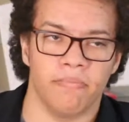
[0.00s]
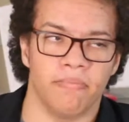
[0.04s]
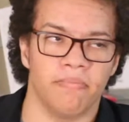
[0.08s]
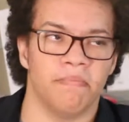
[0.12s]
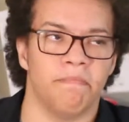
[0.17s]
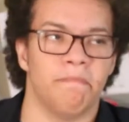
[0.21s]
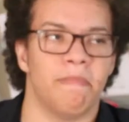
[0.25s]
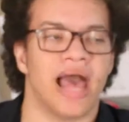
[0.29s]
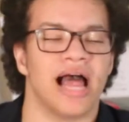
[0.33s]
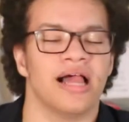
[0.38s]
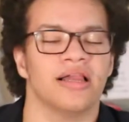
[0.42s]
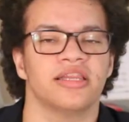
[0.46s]

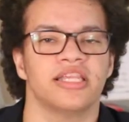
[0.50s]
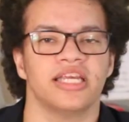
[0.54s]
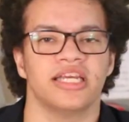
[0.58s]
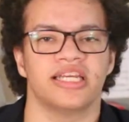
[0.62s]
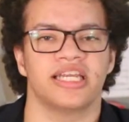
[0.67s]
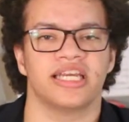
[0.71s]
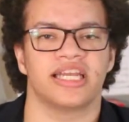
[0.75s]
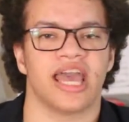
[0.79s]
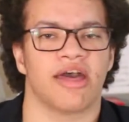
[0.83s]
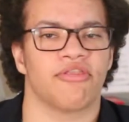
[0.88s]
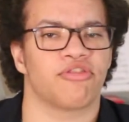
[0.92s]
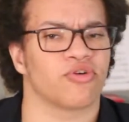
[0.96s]
melding
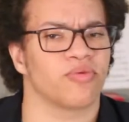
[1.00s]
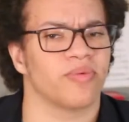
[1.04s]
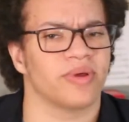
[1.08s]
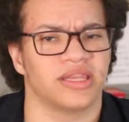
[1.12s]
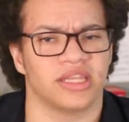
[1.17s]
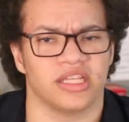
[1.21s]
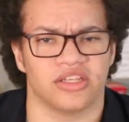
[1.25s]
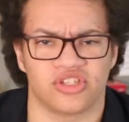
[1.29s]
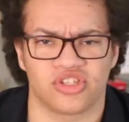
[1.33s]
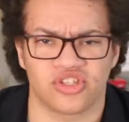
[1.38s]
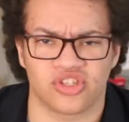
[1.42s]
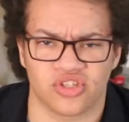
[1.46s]
together with
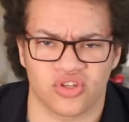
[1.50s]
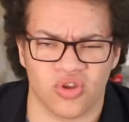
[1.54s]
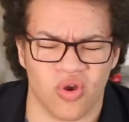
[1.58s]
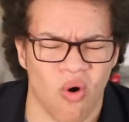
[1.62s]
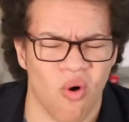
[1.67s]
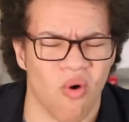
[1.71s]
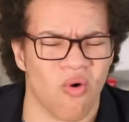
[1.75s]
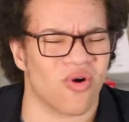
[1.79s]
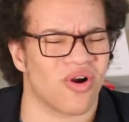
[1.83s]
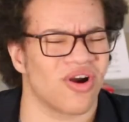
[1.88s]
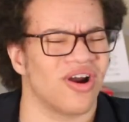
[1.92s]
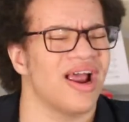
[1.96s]
the
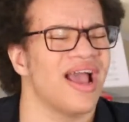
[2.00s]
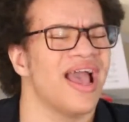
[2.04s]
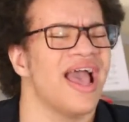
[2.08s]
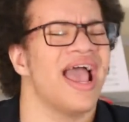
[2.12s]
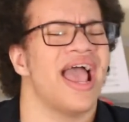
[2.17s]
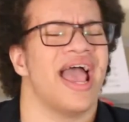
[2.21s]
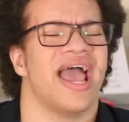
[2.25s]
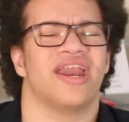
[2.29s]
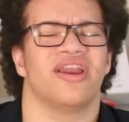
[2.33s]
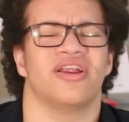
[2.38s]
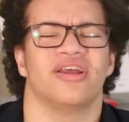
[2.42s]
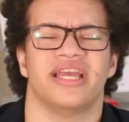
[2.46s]
score,
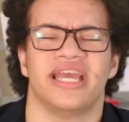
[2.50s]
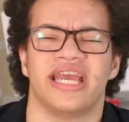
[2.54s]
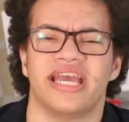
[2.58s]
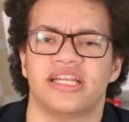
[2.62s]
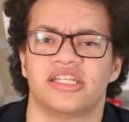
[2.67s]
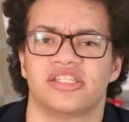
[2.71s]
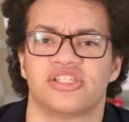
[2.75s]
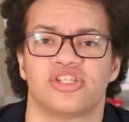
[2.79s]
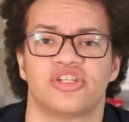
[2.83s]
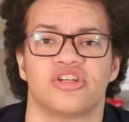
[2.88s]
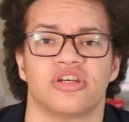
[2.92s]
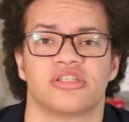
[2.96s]
and
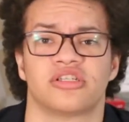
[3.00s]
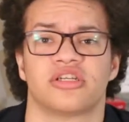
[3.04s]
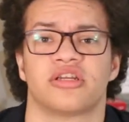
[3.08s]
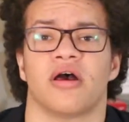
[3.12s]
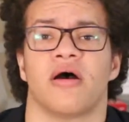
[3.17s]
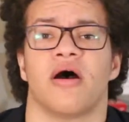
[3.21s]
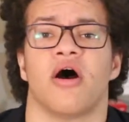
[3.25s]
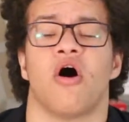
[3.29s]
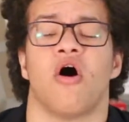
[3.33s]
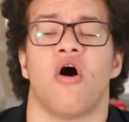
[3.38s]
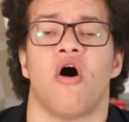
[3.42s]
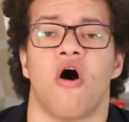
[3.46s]
it's just
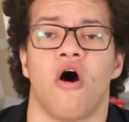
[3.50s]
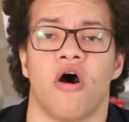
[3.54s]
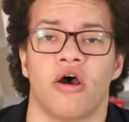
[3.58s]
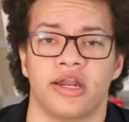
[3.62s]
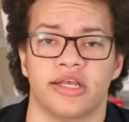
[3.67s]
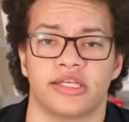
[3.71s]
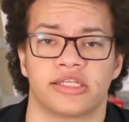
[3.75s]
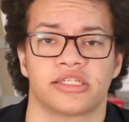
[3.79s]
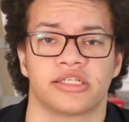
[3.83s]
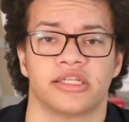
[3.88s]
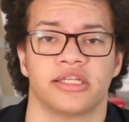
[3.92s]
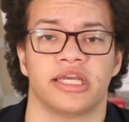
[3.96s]

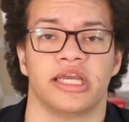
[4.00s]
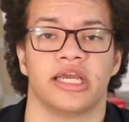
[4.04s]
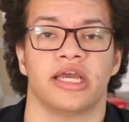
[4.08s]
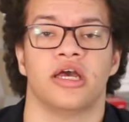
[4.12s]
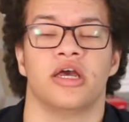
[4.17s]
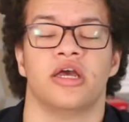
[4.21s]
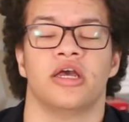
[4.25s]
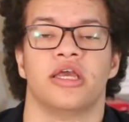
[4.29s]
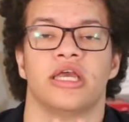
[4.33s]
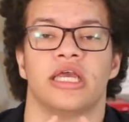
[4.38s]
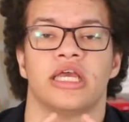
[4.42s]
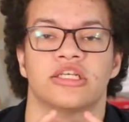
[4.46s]
honestly
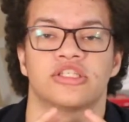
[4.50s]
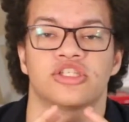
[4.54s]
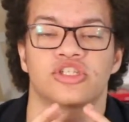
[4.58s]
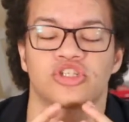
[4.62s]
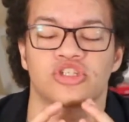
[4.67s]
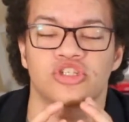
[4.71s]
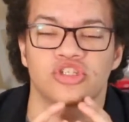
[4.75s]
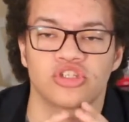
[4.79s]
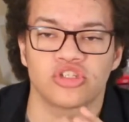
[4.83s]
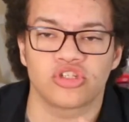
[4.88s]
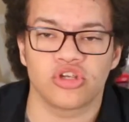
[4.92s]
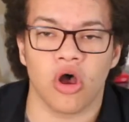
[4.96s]

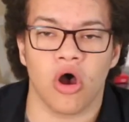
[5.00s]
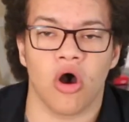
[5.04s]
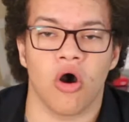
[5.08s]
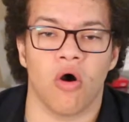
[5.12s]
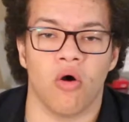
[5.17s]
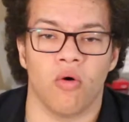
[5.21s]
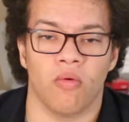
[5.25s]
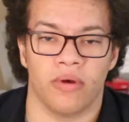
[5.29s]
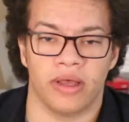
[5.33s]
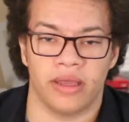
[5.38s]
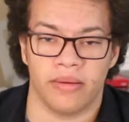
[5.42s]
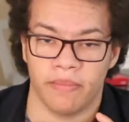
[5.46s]

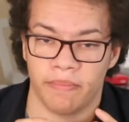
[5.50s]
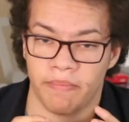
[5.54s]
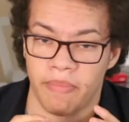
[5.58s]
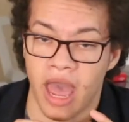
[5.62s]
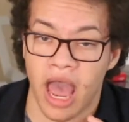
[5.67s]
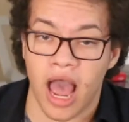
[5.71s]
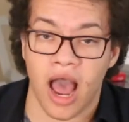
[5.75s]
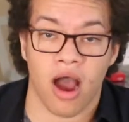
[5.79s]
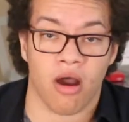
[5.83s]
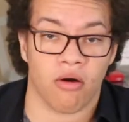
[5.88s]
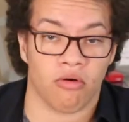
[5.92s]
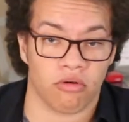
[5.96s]
so
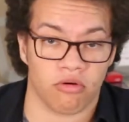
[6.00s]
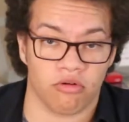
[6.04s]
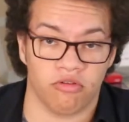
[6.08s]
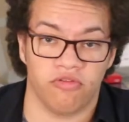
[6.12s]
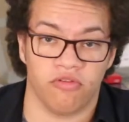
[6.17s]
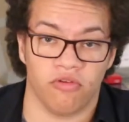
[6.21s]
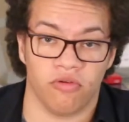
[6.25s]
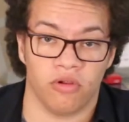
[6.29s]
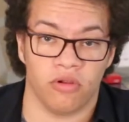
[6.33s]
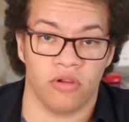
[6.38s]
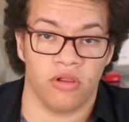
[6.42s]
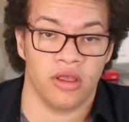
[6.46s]

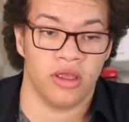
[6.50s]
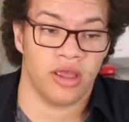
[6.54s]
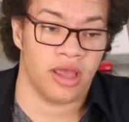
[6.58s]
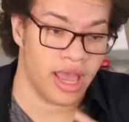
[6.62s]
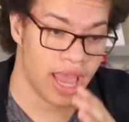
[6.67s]
powerful.